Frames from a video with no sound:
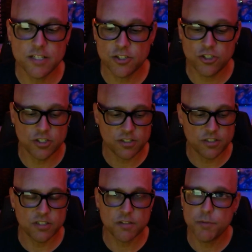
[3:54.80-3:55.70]
just
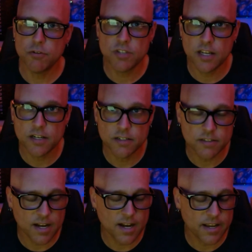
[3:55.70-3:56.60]
this mutated
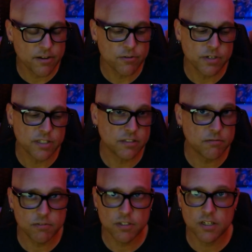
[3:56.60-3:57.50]
guy who
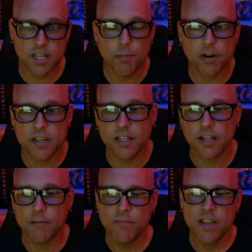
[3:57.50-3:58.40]
is going to keep on
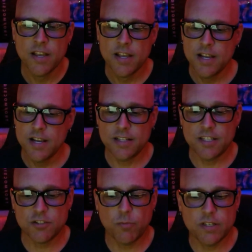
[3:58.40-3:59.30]
killing. And
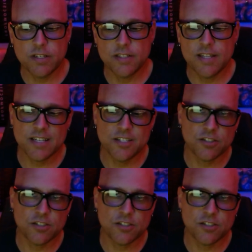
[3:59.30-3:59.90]
this one, that just